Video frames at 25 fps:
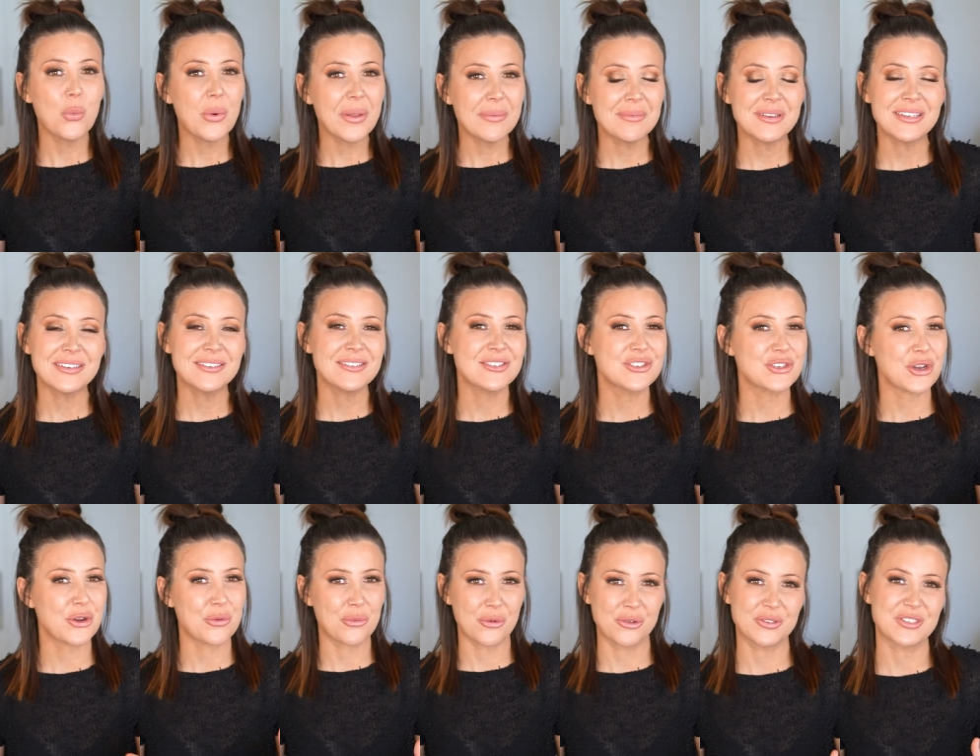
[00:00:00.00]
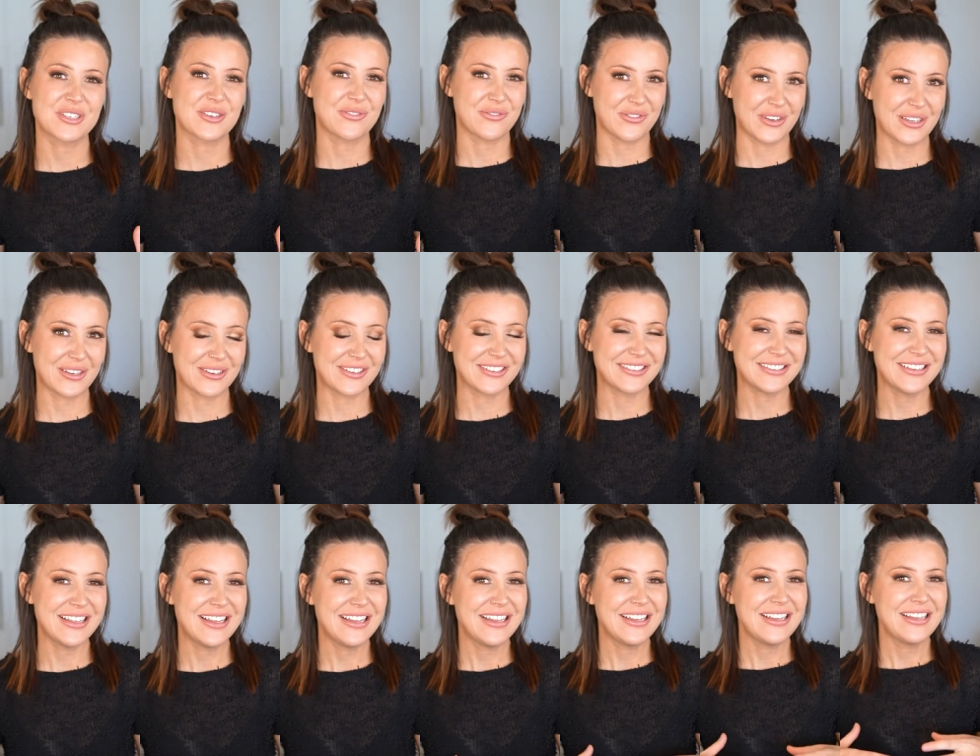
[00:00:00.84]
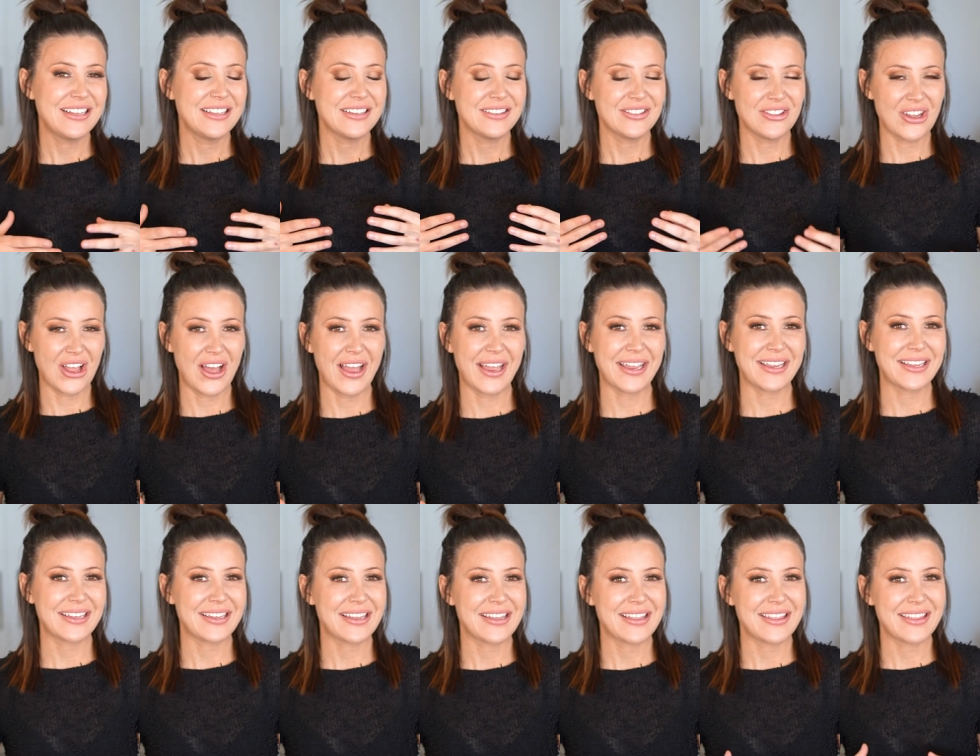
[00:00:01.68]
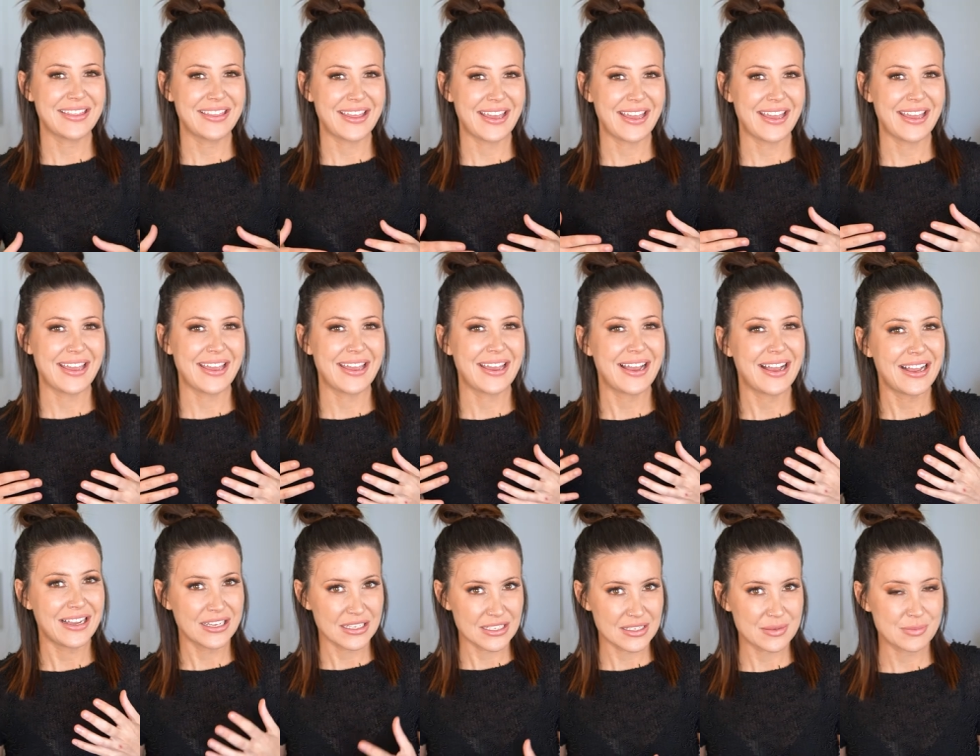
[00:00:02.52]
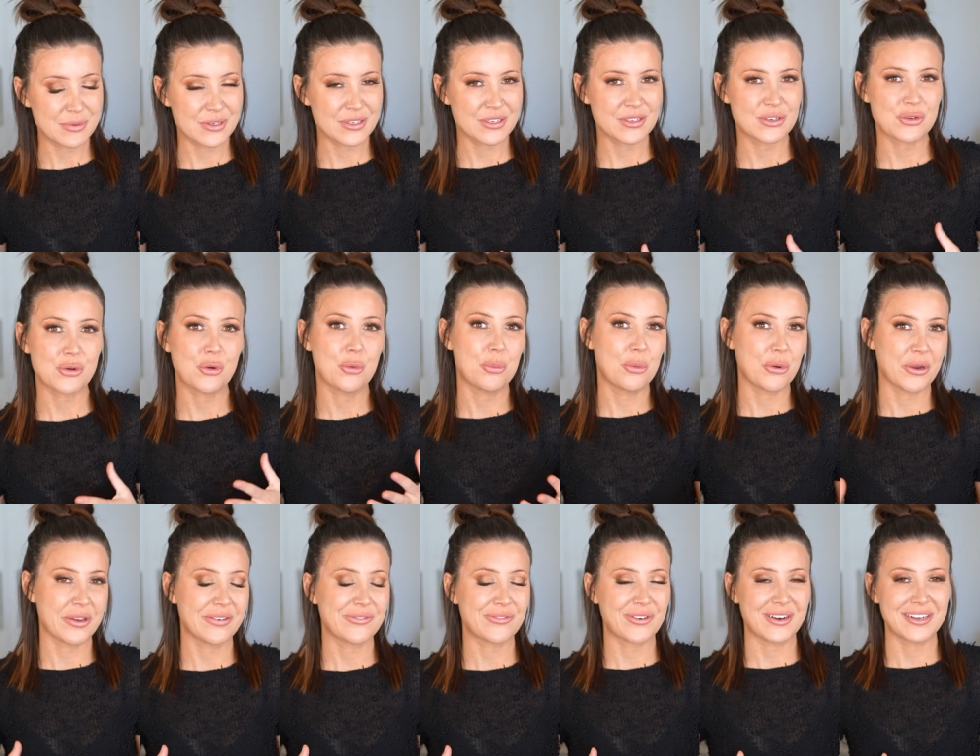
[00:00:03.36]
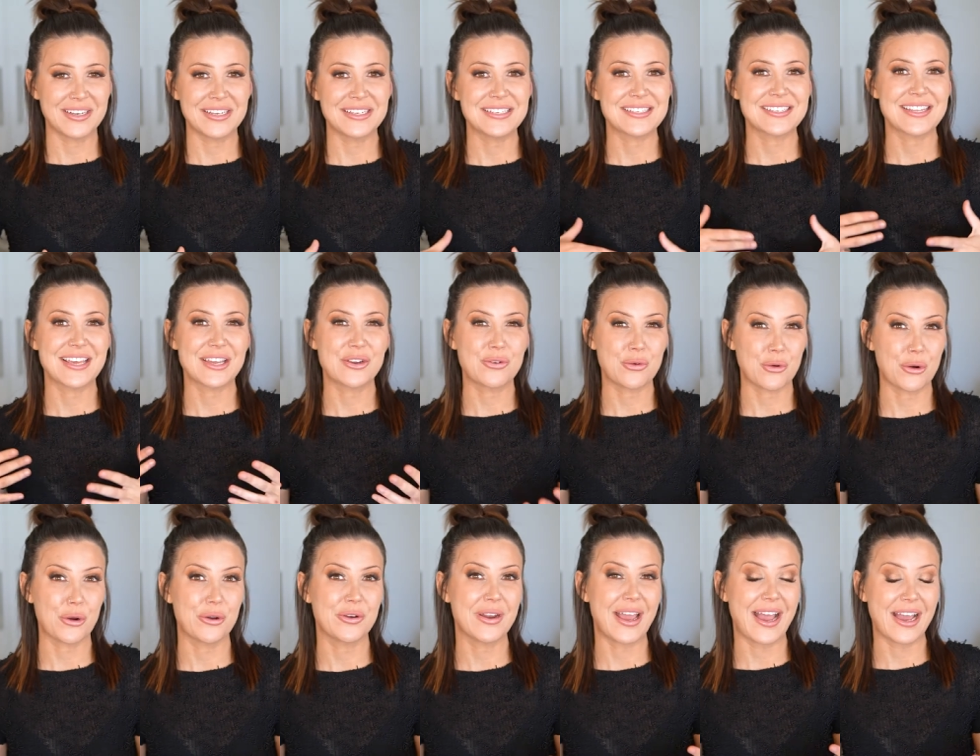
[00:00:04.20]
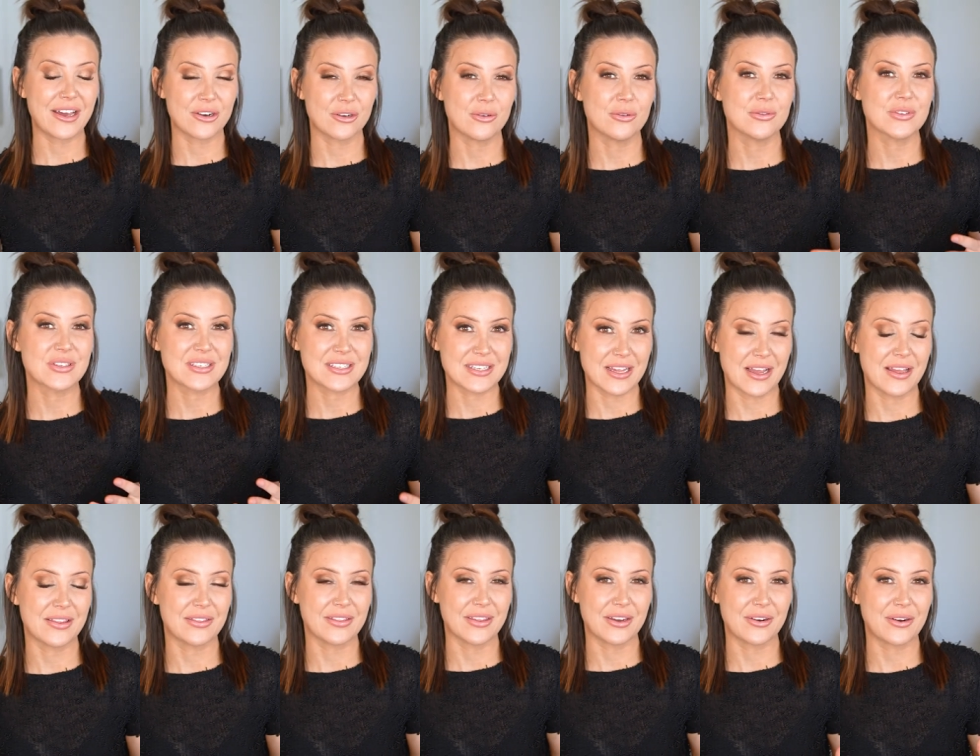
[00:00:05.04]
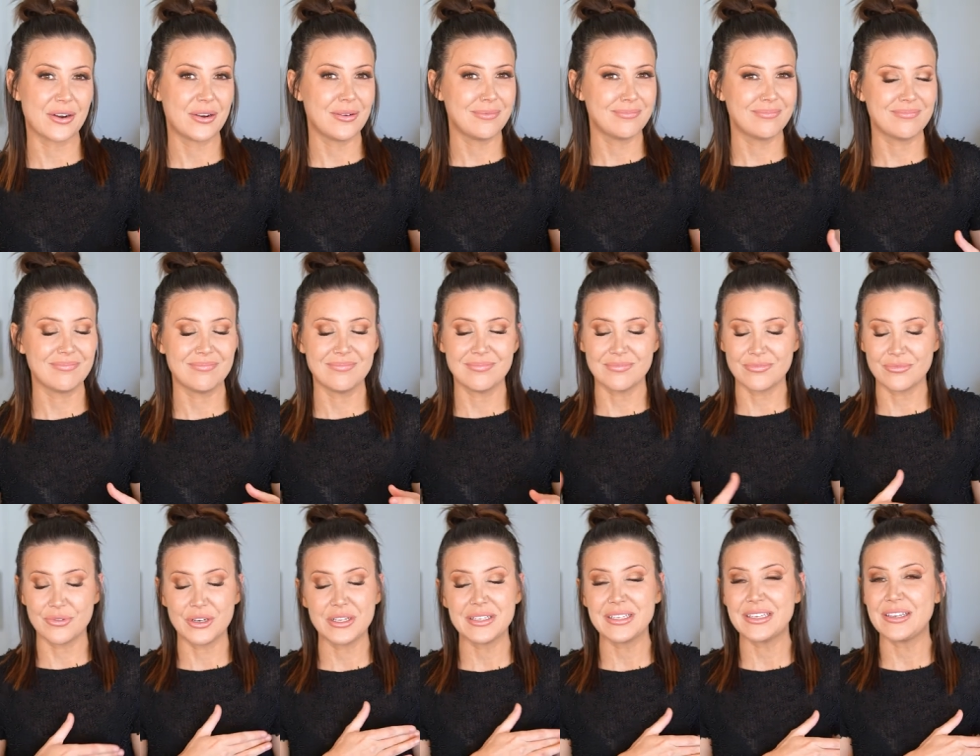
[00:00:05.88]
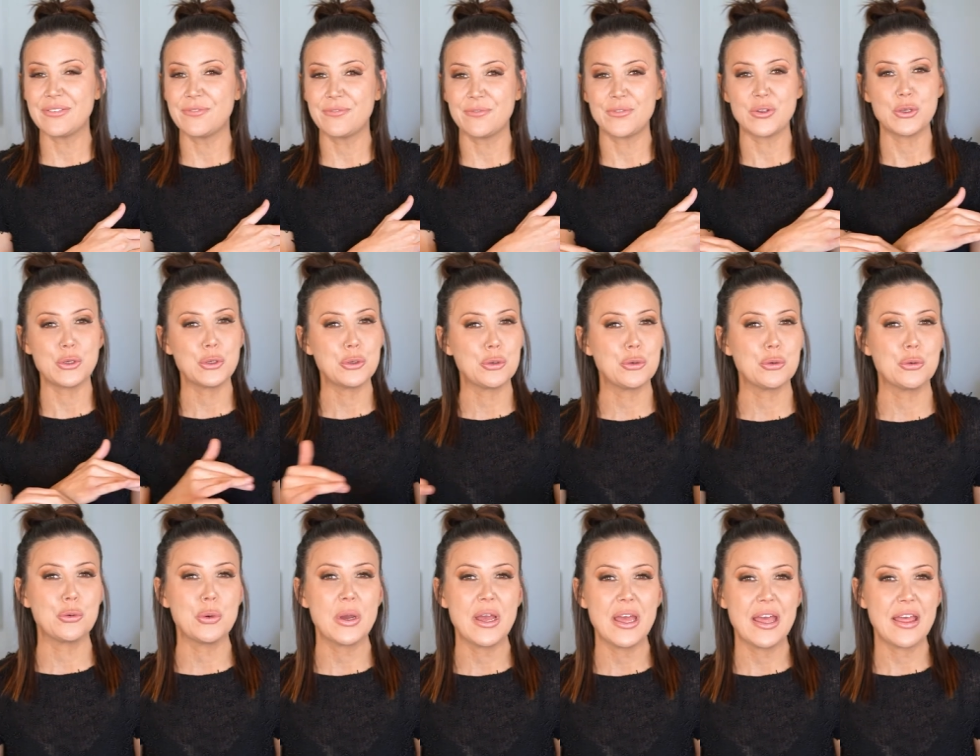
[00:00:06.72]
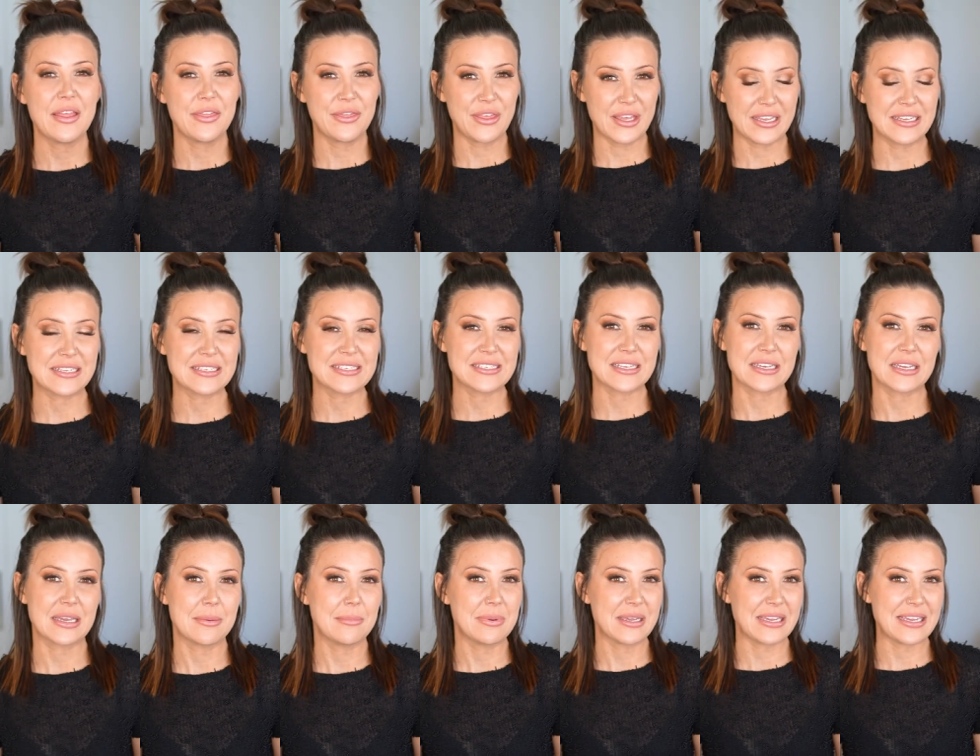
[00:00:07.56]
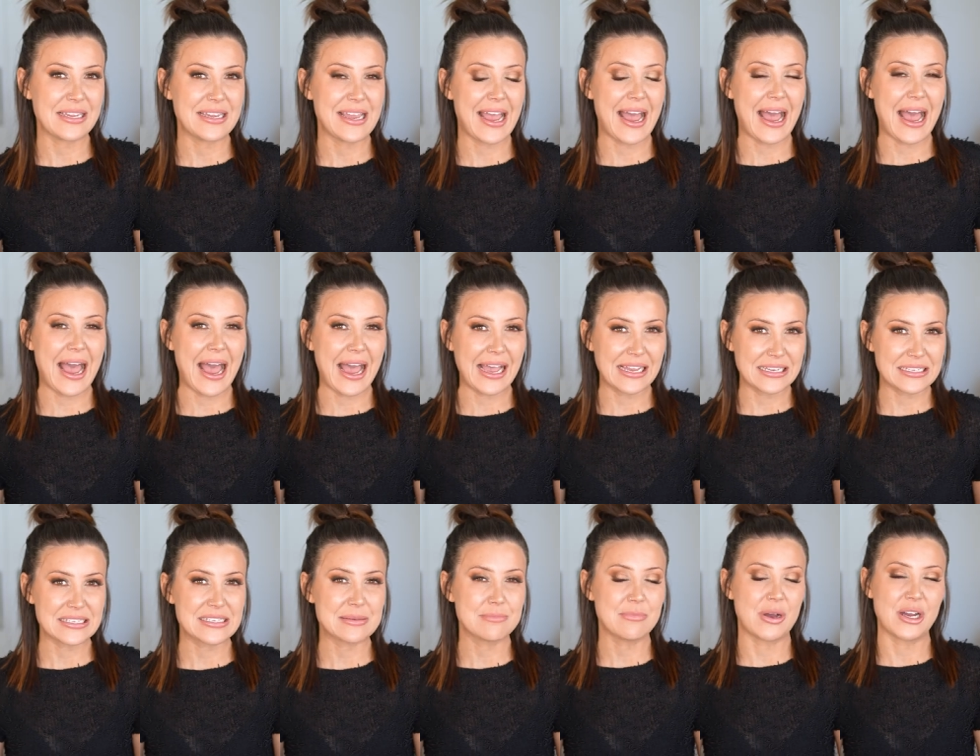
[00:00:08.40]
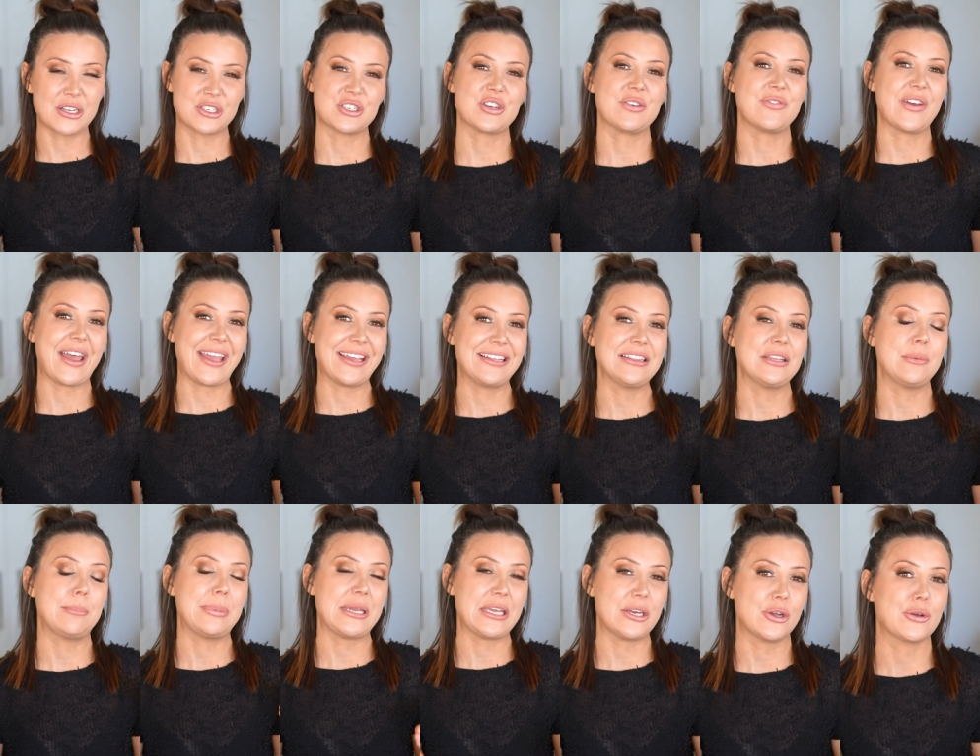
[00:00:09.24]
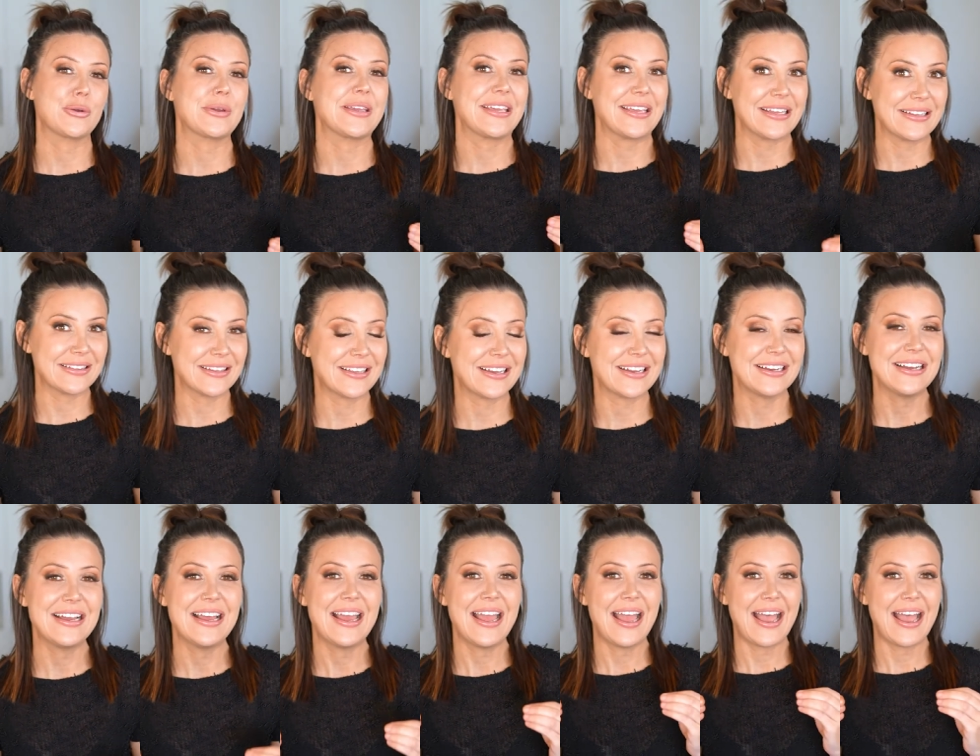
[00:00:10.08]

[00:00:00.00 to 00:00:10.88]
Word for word: Women don't want to feel like their husband or boyfriend is their grown adult son. There are really few things that can be as much of a libido killer